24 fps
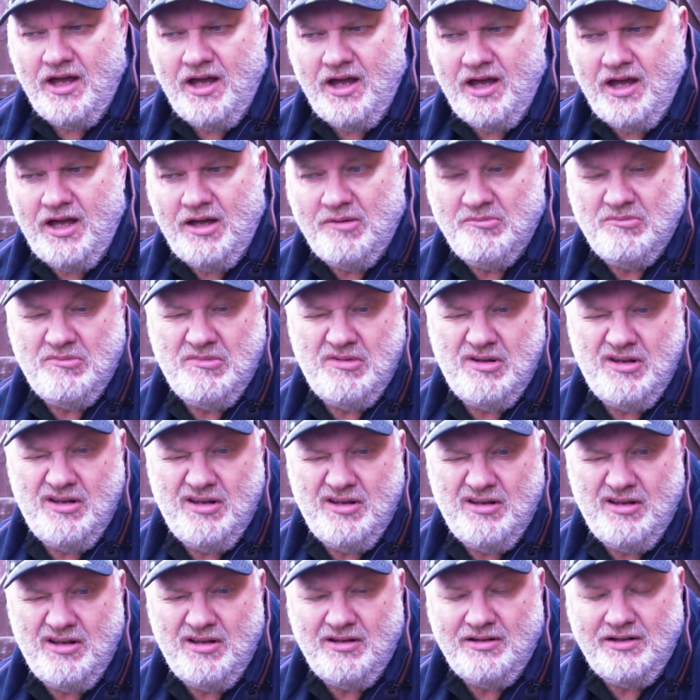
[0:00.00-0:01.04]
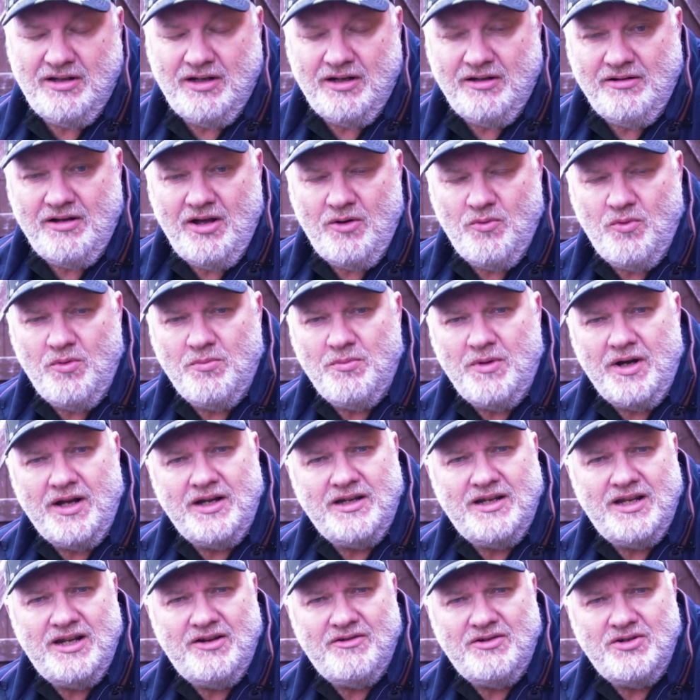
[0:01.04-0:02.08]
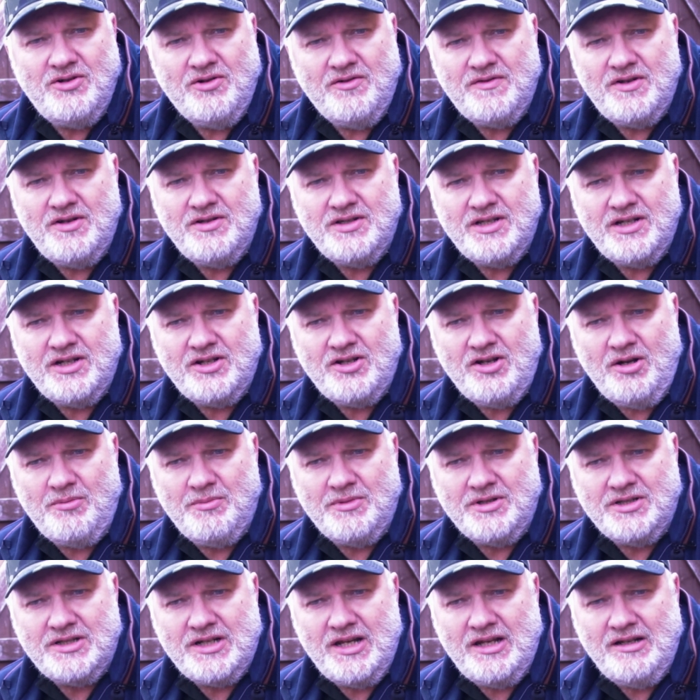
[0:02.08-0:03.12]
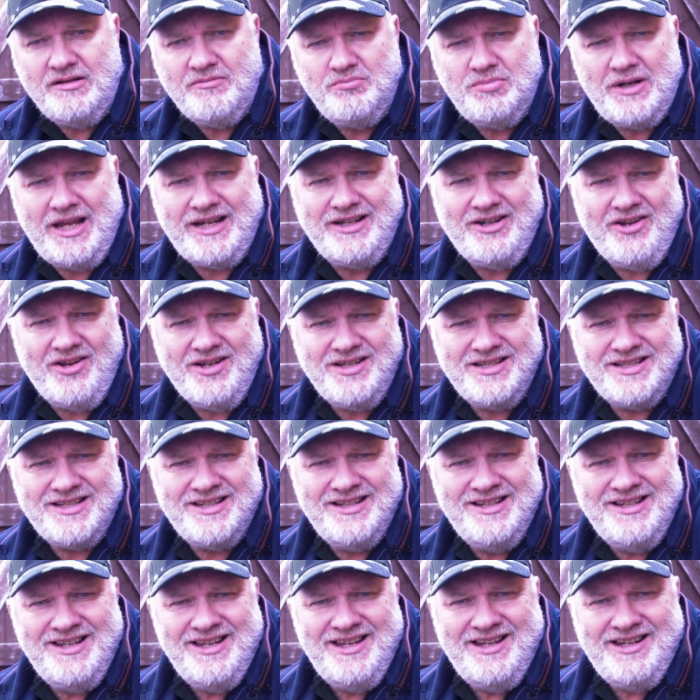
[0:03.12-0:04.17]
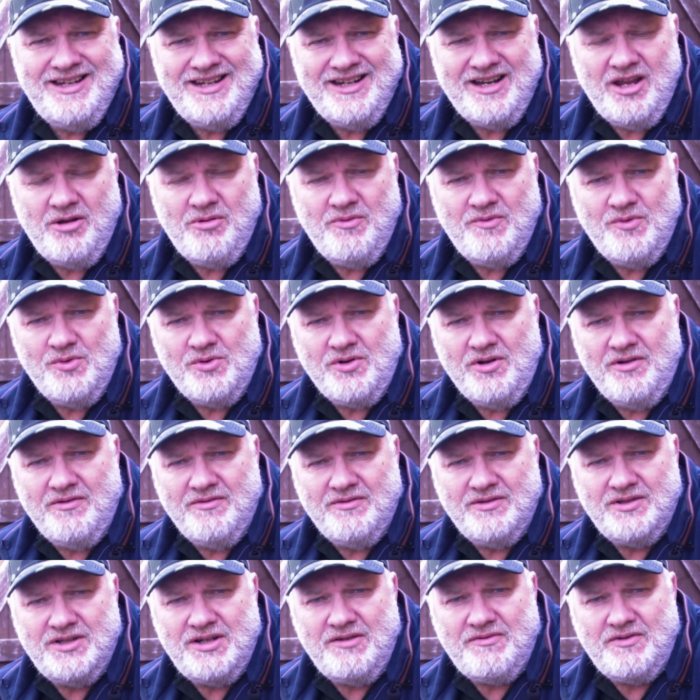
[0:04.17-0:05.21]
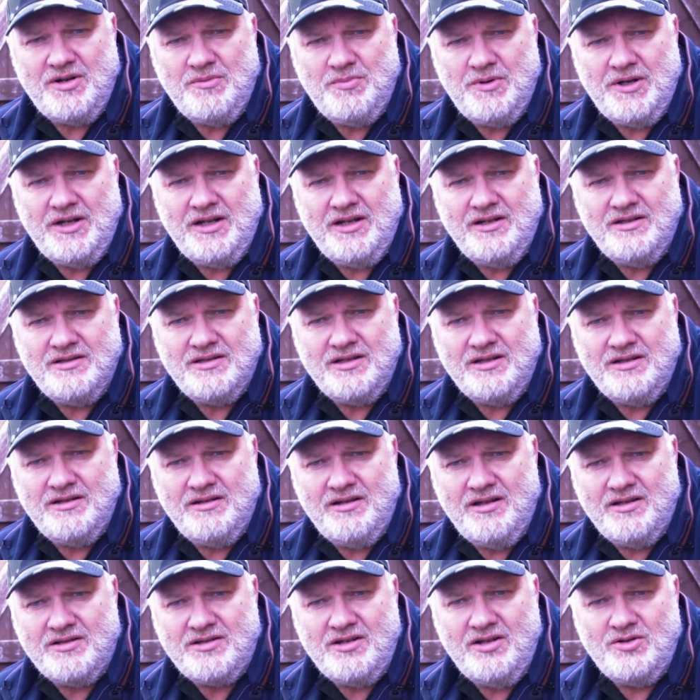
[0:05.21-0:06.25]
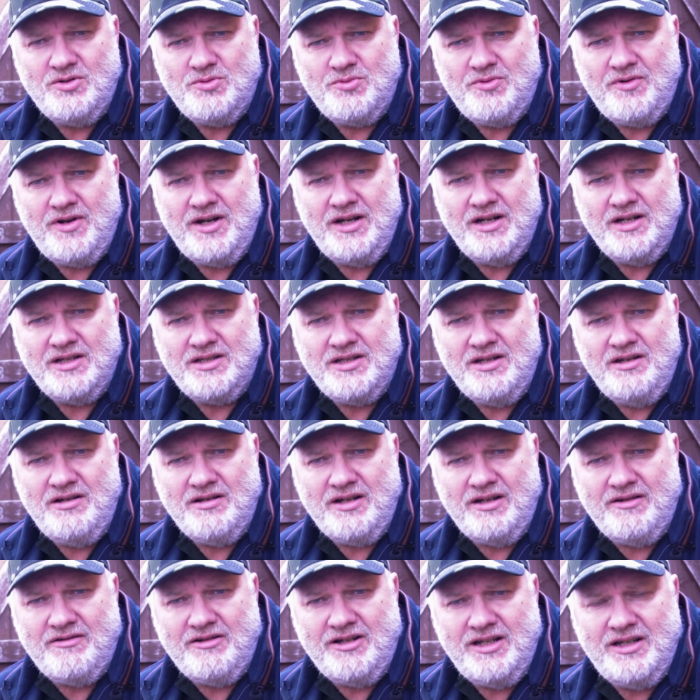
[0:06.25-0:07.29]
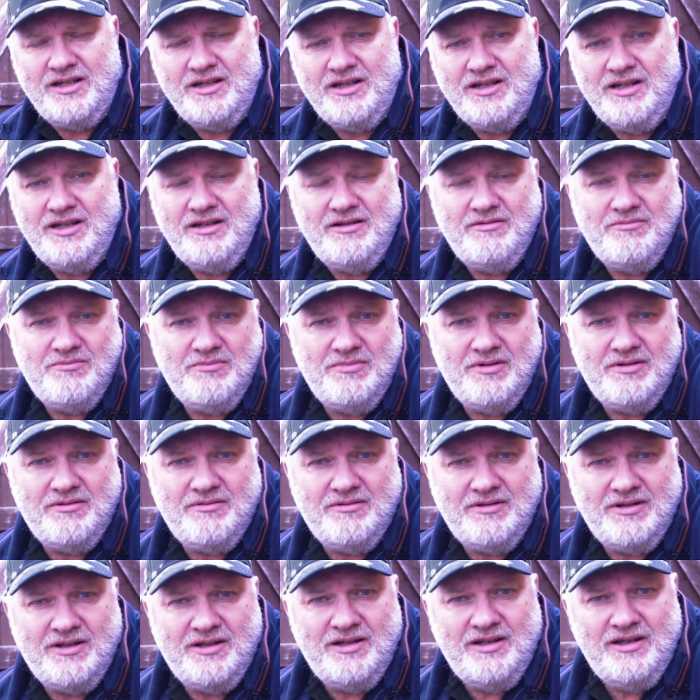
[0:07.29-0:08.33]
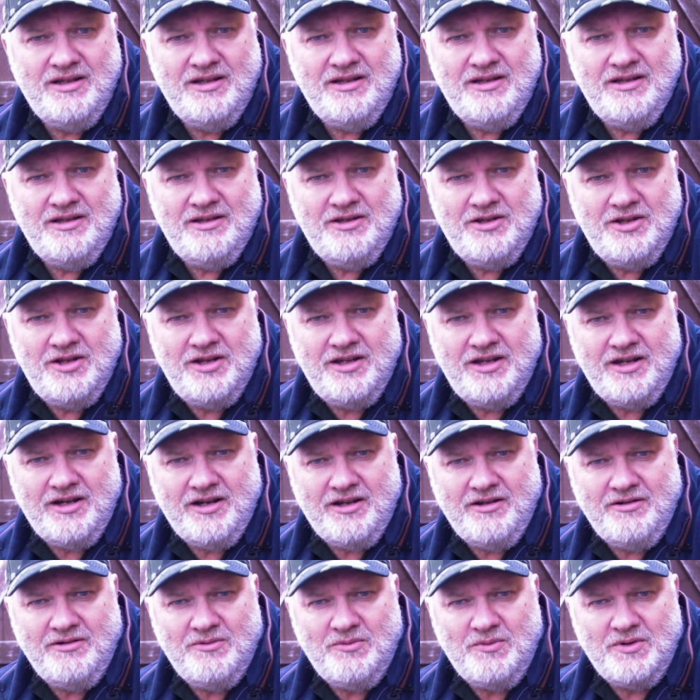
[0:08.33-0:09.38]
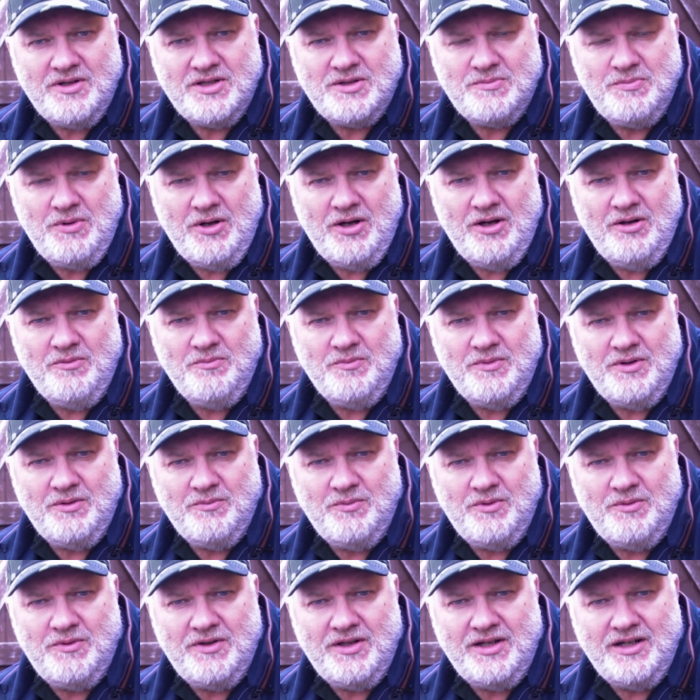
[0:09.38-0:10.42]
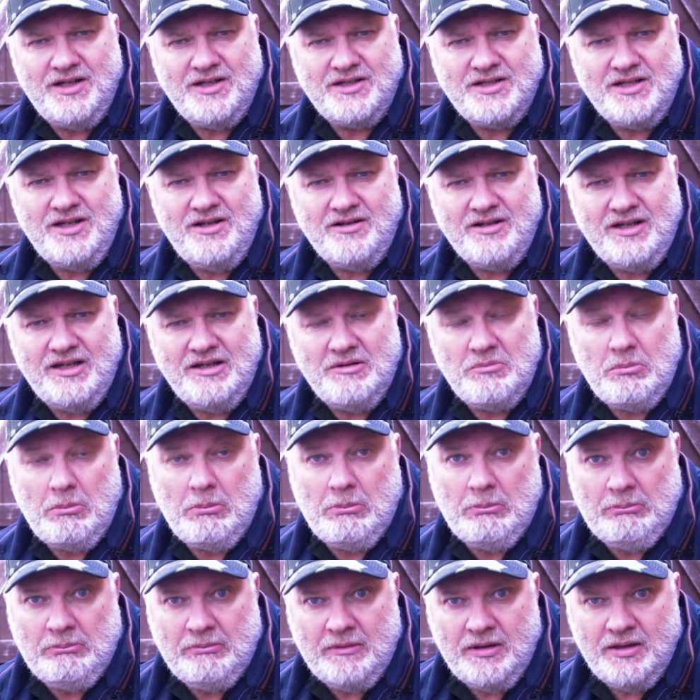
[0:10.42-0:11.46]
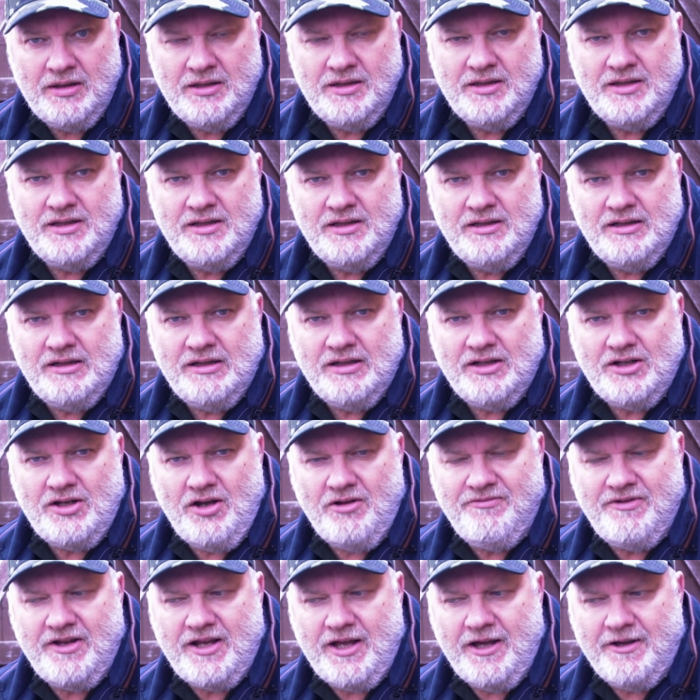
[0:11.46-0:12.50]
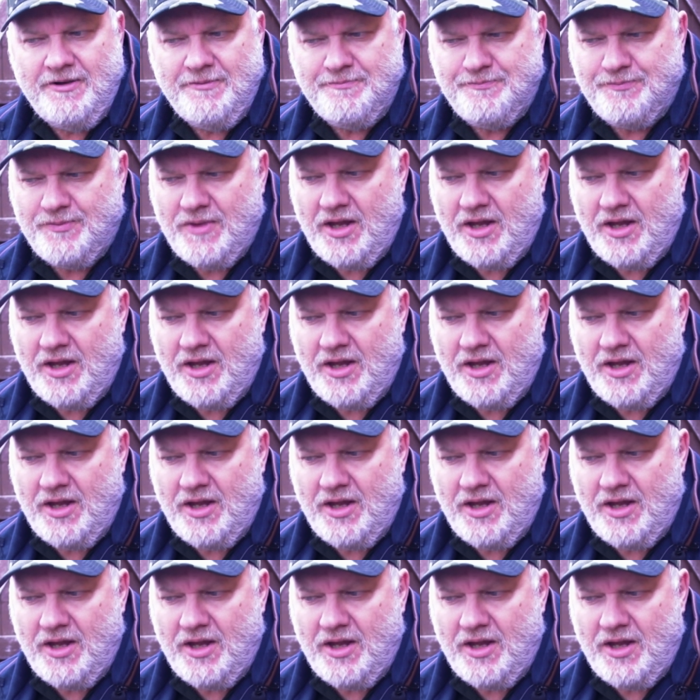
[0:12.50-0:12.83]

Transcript: You know, I won't mind hearing your views in the comments. Yeah, play nice. You know, we've all got different opinions, and as long as we're hitting the target, right, and you know, we're spot on with hitting the target, go figure.